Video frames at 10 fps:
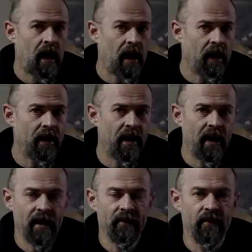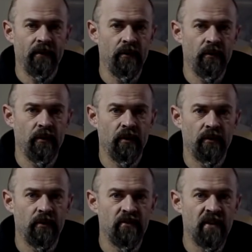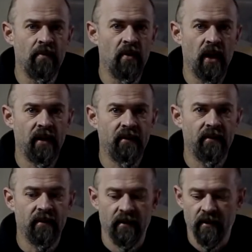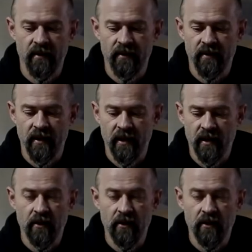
I had to simulate the